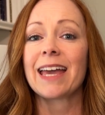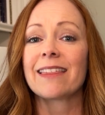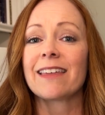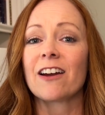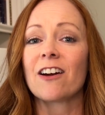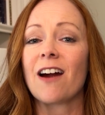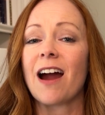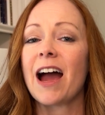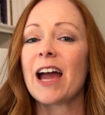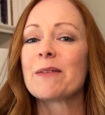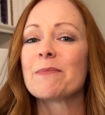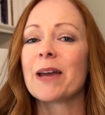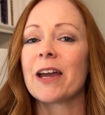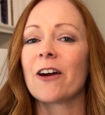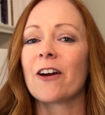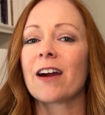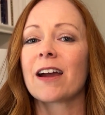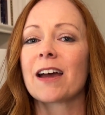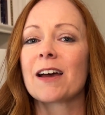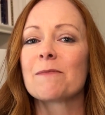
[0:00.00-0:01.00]
there, I'm
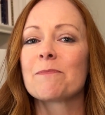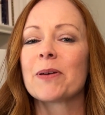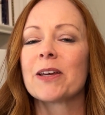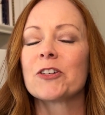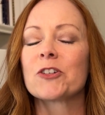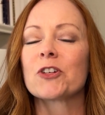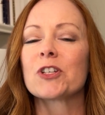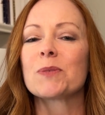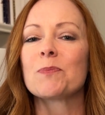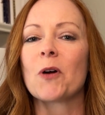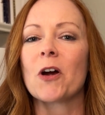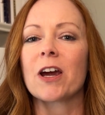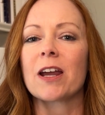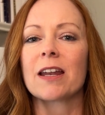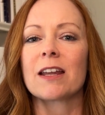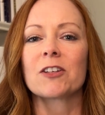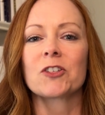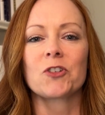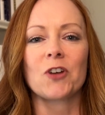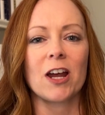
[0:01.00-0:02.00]
Erica, Pinterest
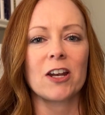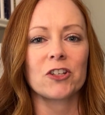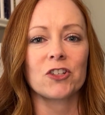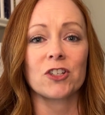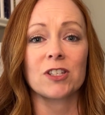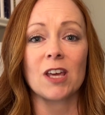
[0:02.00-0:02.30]
marketing strategist,